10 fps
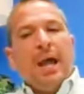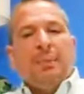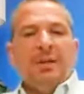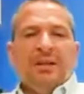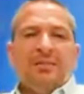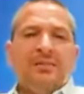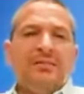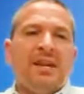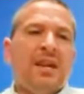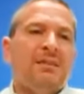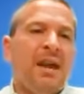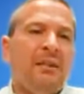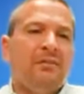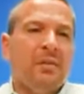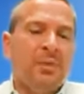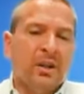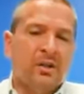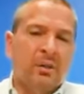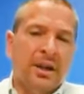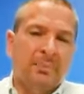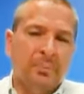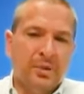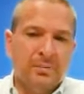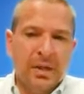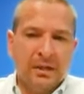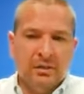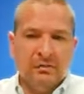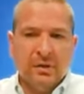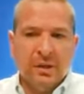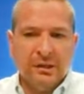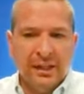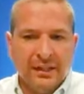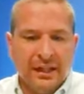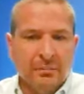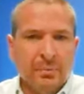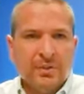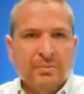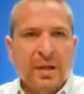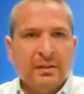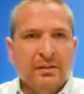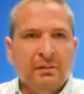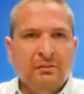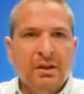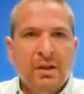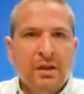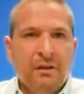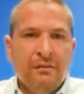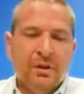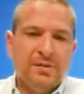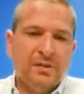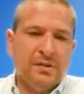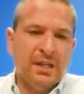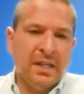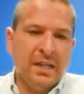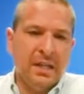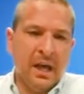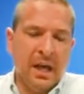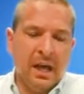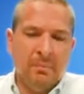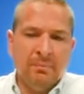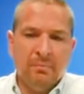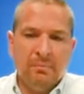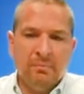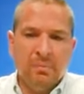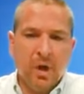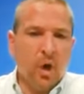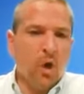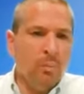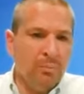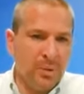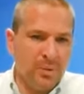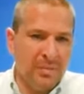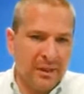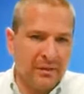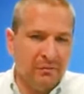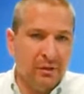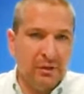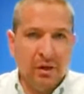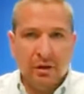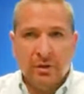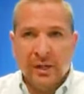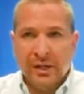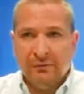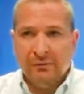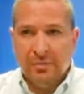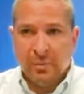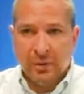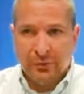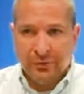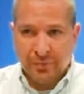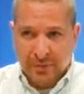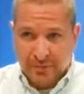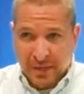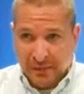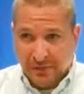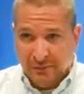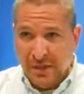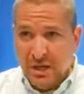I'm going to take that from the credit perspective or the lending perspective versus the um, home perspective or, or going in from a realtor perspective.